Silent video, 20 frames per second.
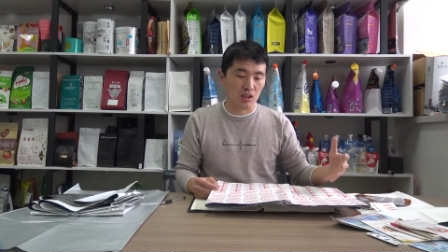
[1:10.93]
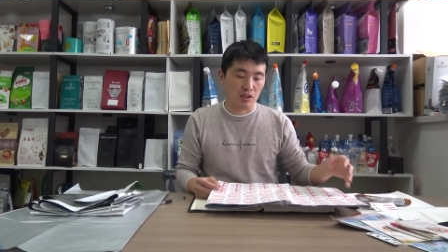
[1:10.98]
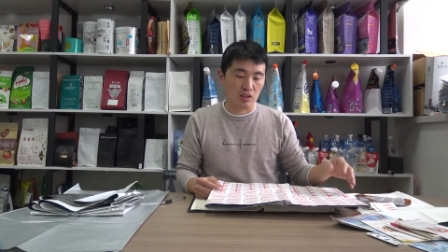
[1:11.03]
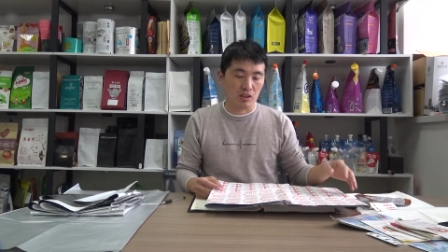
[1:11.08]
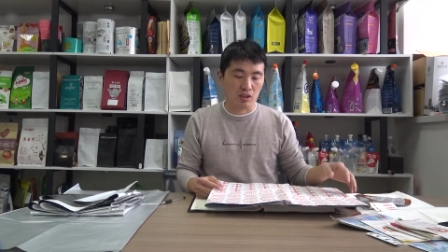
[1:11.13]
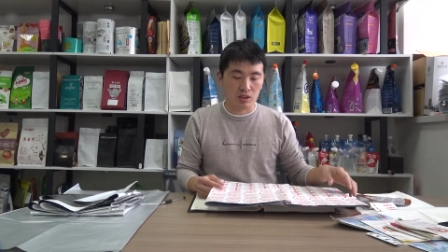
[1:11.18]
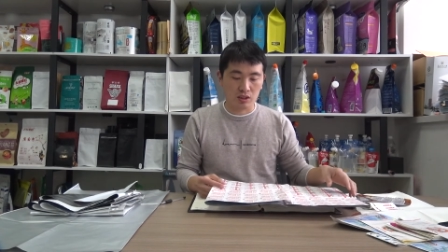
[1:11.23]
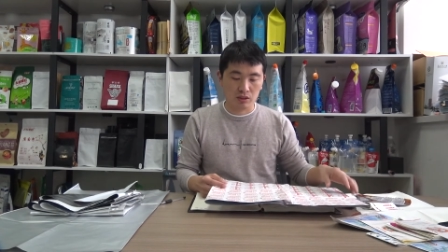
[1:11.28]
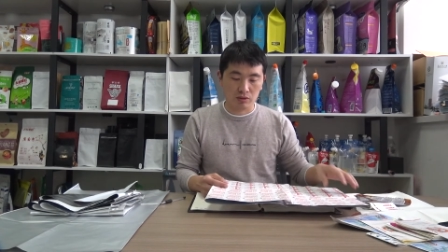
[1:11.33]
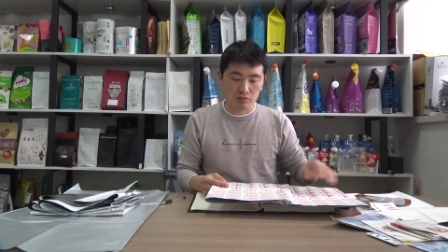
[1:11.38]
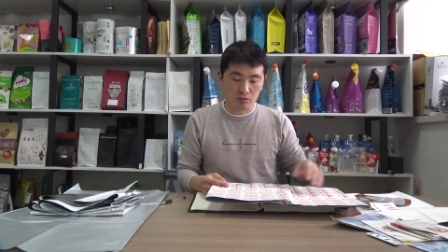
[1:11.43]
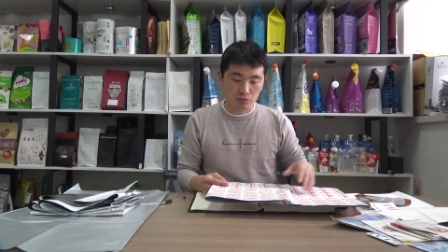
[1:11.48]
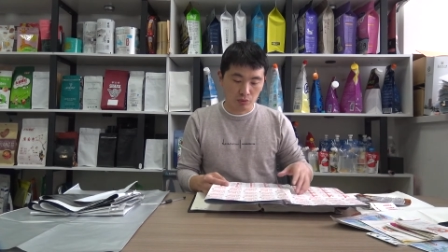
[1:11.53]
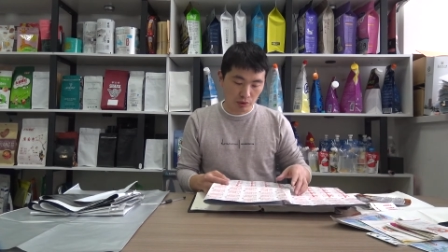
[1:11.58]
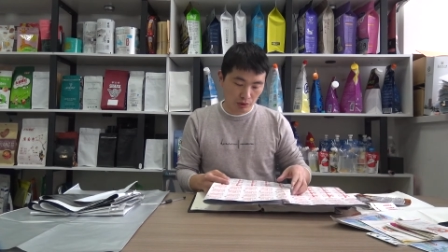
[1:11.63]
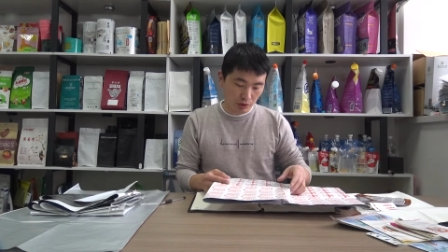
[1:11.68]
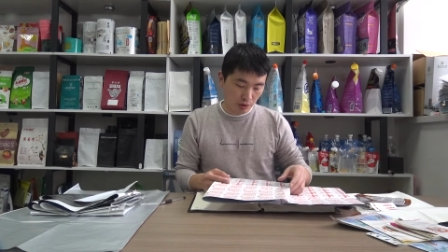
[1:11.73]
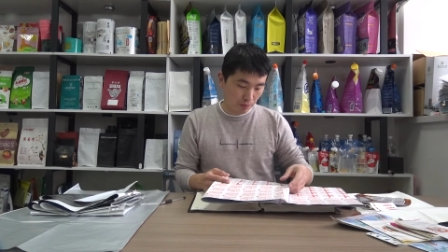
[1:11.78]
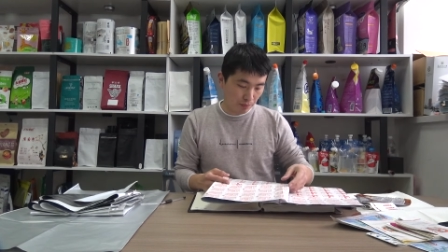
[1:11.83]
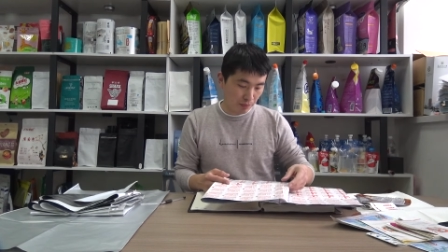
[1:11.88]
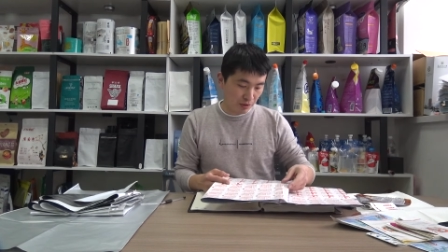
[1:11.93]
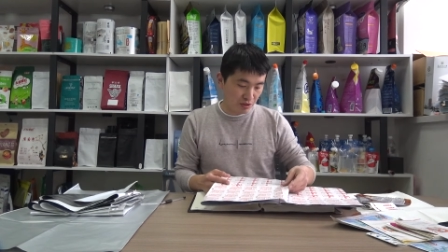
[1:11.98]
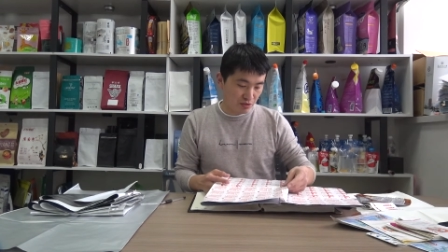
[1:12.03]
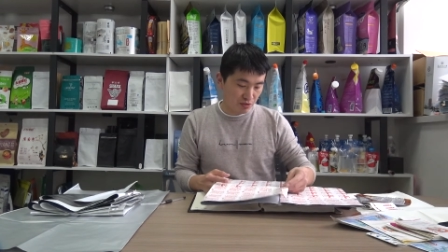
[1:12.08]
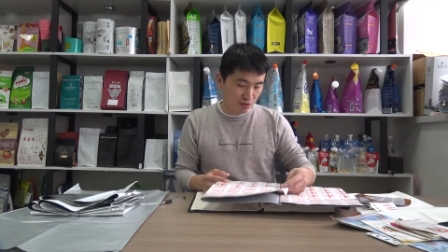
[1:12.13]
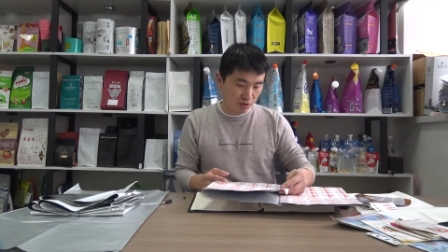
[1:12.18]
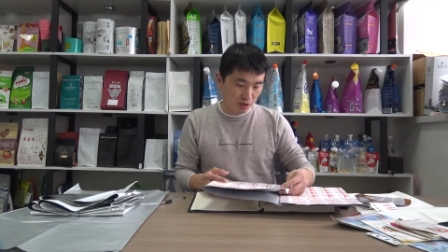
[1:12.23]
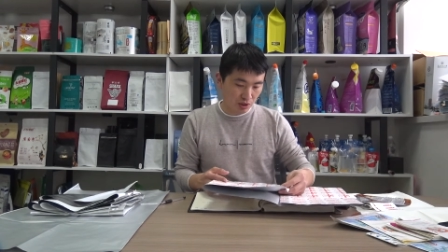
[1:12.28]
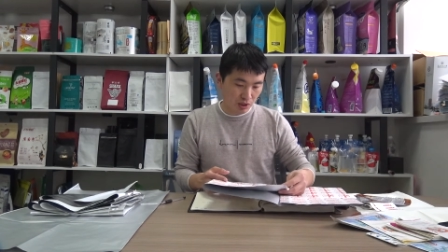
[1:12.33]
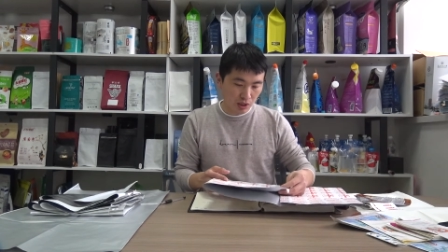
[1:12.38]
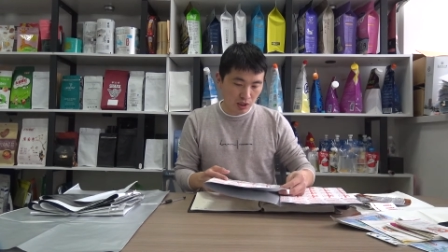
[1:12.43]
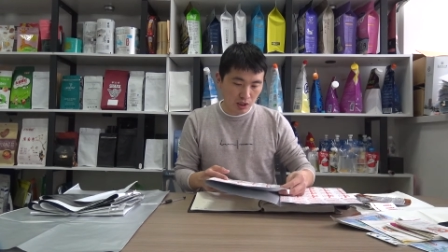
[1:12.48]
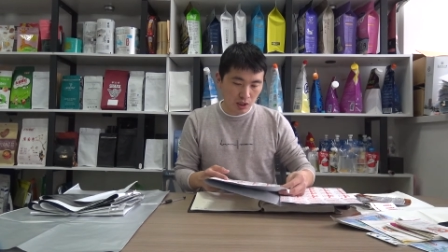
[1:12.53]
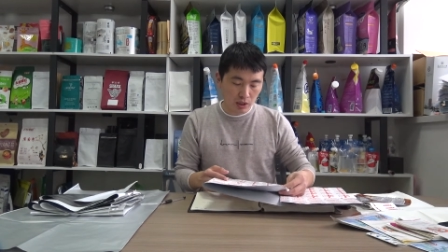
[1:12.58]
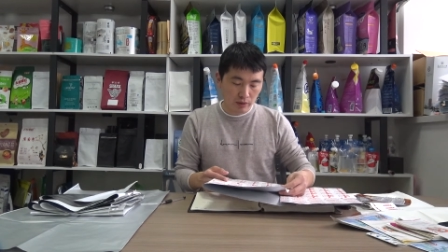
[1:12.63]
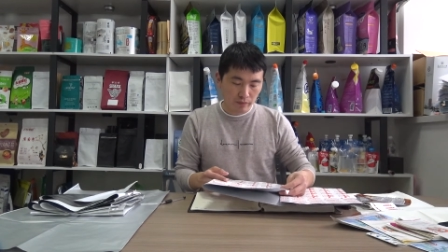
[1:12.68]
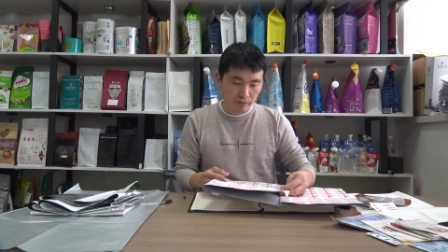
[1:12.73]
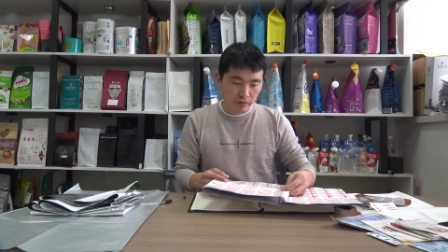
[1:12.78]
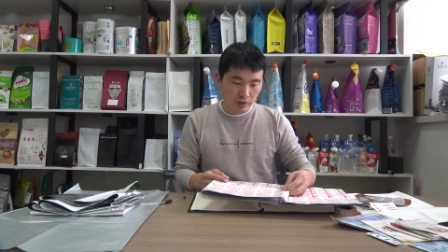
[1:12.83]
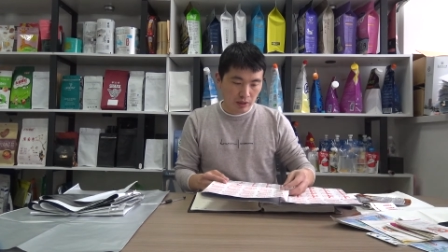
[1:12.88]
Yeah, water-based
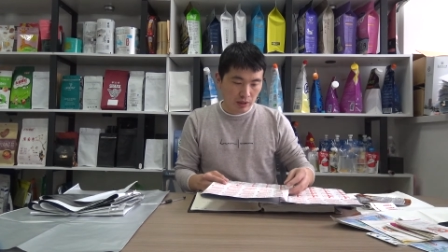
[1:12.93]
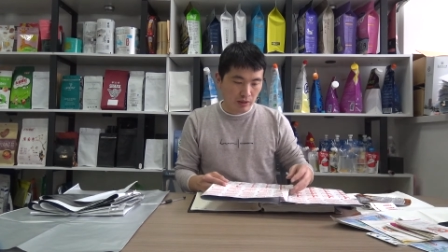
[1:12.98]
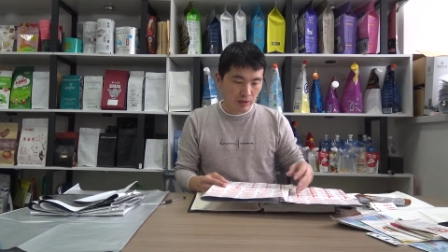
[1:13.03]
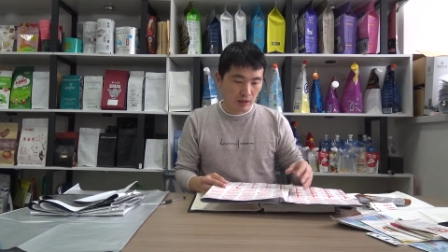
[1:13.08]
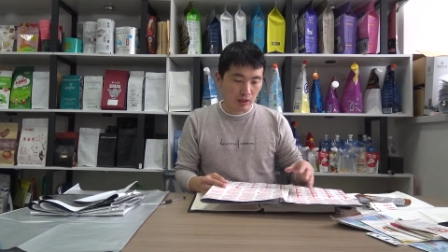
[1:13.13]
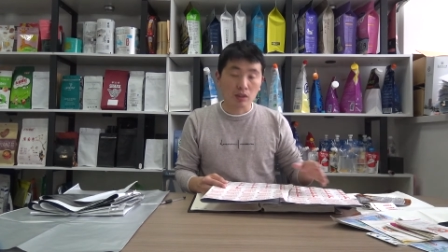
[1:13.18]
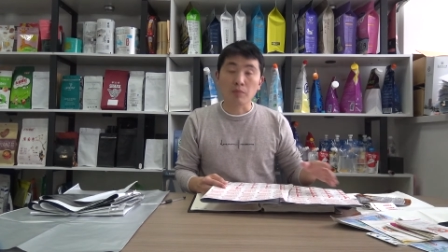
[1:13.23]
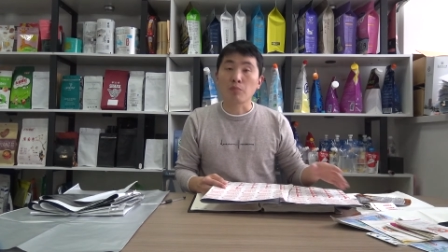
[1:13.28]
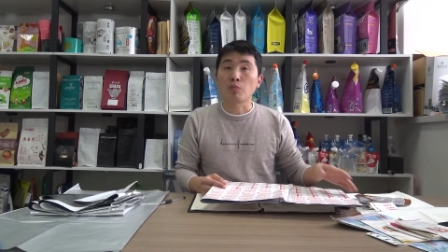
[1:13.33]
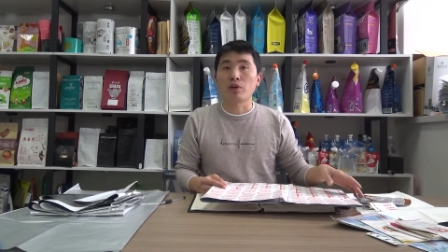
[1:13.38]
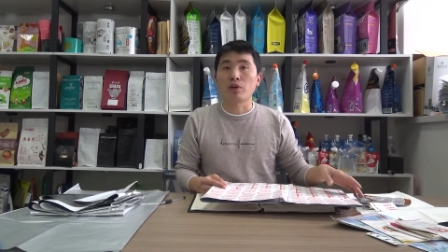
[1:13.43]
ink that